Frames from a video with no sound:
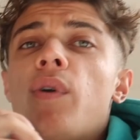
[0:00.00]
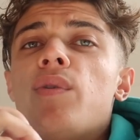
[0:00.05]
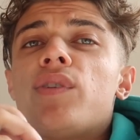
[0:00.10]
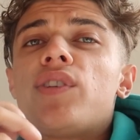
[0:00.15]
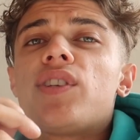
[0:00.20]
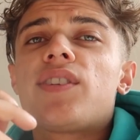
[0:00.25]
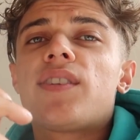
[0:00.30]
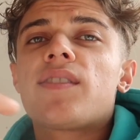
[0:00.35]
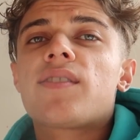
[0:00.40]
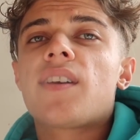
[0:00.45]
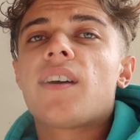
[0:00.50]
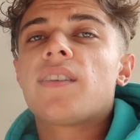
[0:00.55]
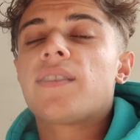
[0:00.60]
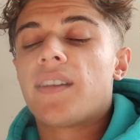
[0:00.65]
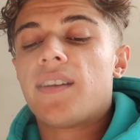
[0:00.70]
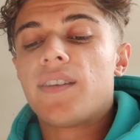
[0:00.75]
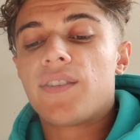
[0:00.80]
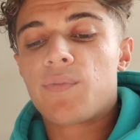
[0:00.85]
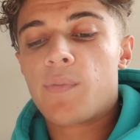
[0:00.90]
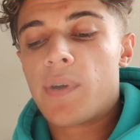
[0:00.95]
We were just
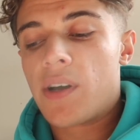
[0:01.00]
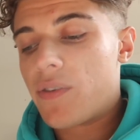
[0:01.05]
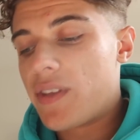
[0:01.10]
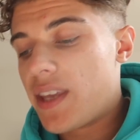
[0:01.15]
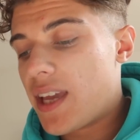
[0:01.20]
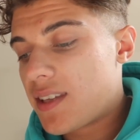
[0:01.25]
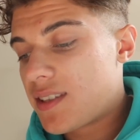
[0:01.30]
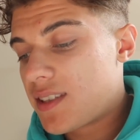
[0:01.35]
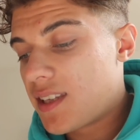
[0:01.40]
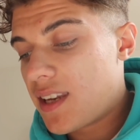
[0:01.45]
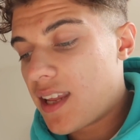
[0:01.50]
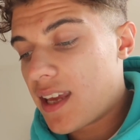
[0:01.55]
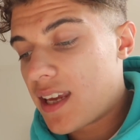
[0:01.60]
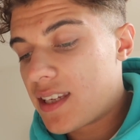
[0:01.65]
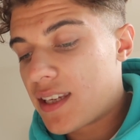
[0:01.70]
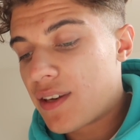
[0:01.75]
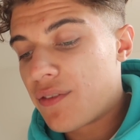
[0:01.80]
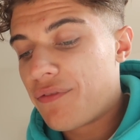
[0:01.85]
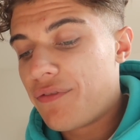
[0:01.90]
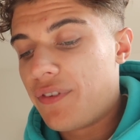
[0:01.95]
discussing as well,
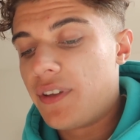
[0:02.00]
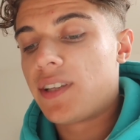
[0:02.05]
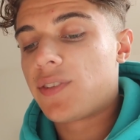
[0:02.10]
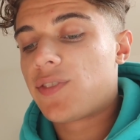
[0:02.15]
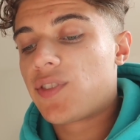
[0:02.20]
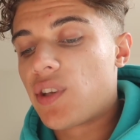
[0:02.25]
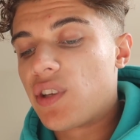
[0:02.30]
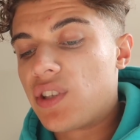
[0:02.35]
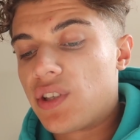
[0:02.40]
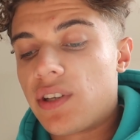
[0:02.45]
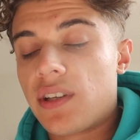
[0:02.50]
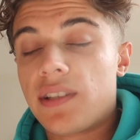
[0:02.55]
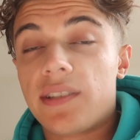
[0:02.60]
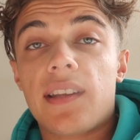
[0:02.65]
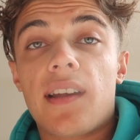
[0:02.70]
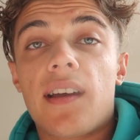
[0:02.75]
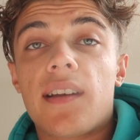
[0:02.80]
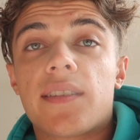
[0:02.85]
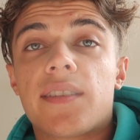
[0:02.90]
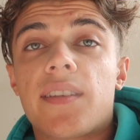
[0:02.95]
yesterday didn't feel as social
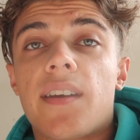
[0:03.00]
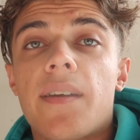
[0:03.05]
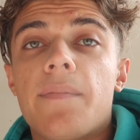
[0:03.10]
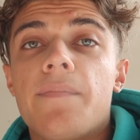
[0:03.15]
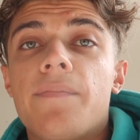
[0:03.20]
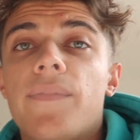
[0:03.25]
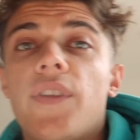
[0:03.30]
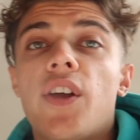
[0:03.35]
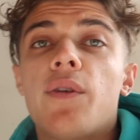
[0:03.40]
as last time.